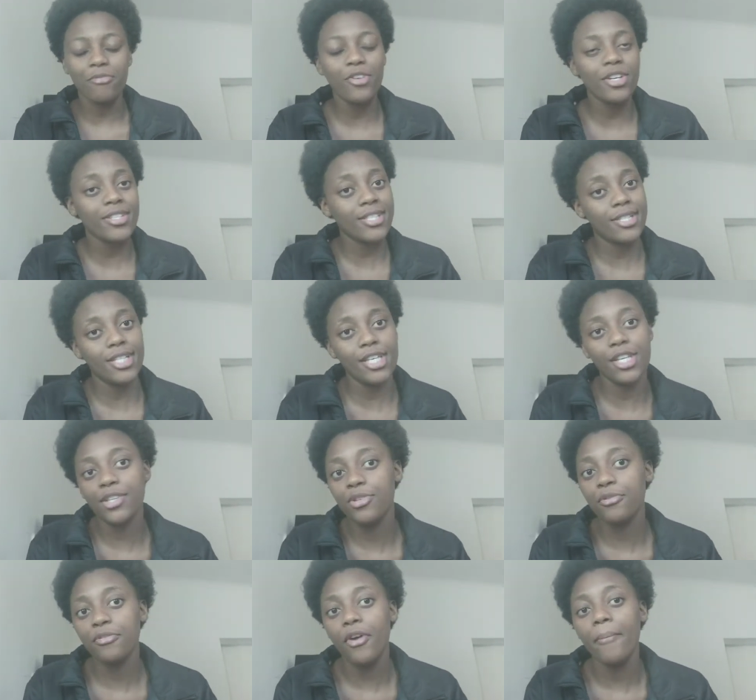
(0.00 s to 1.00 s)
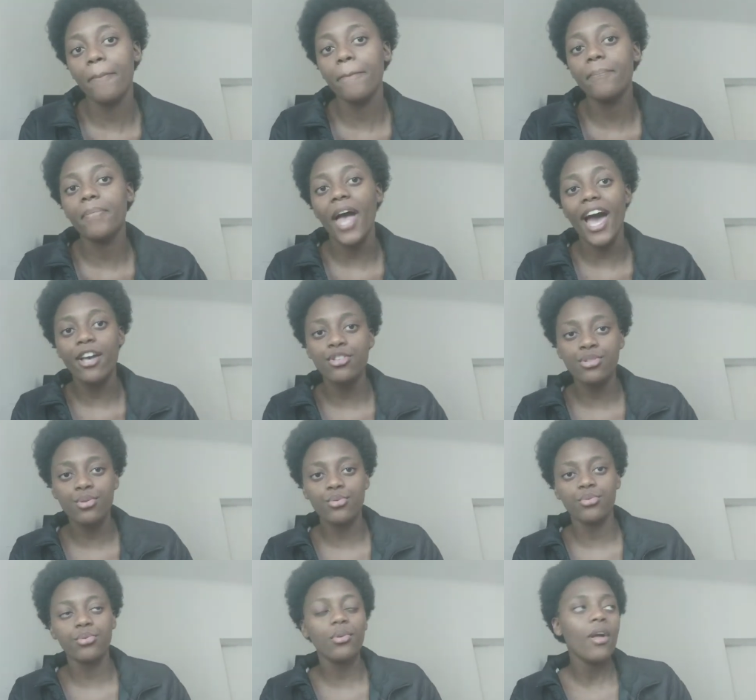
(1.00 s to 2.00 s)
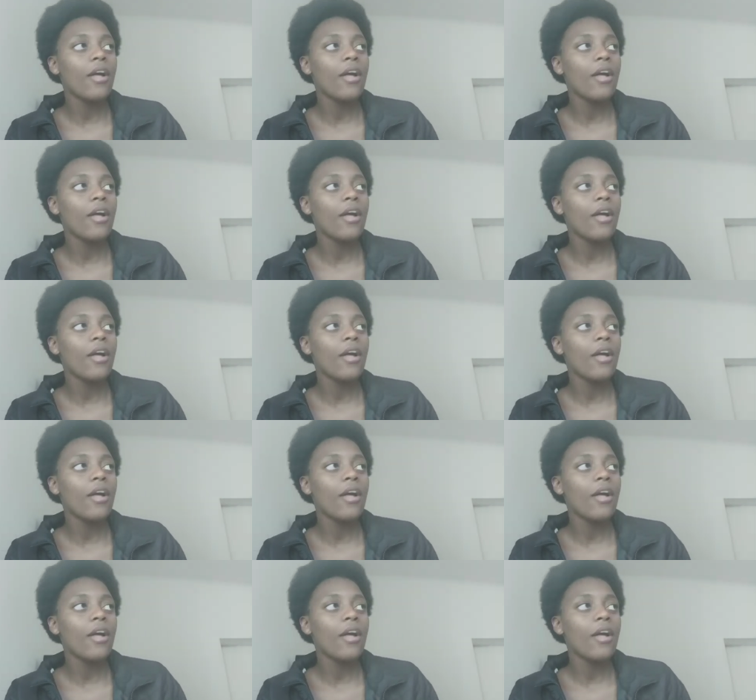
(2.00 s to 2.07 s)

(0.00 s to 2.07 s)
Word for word: Firstly, you're from high school.